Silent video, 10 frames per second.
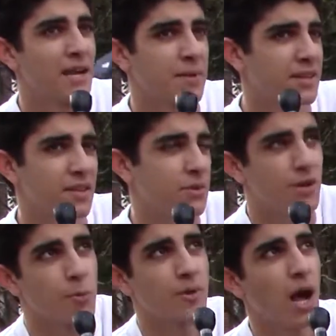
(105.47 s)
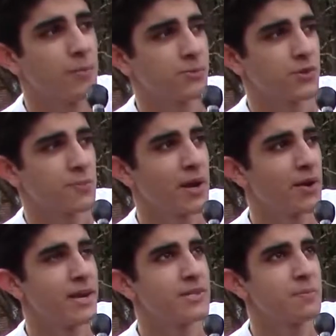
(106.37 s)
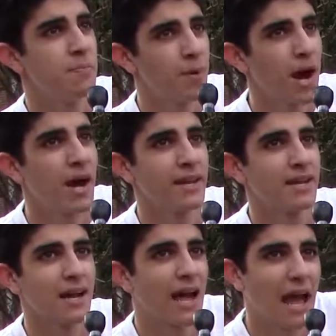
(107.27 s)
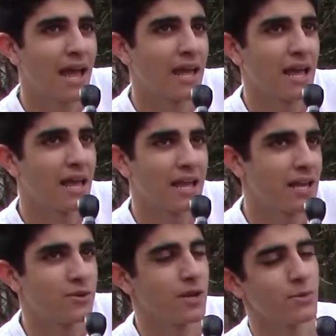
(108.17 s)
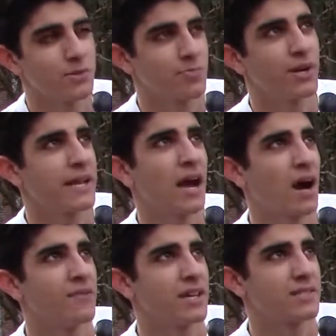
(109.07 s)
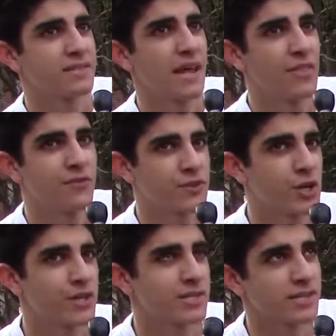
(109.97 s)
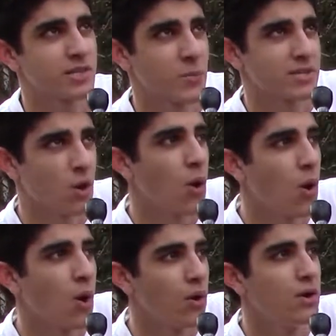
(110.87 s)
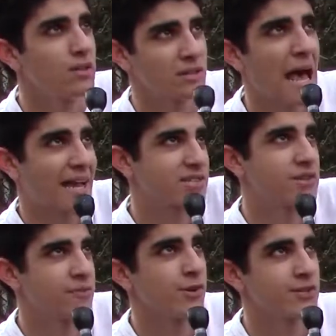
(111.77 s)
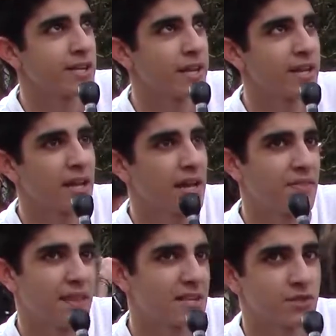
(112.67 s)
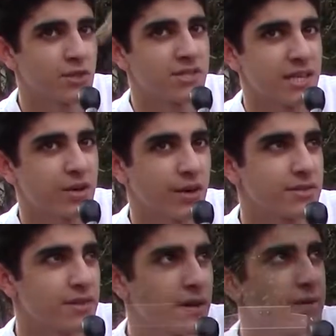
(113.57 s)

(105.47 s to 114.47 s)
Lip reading: I mean, there were no problems with my race, but it was pretty obvious that the fraternity system as a whole lacks diversity, and that's no secret. So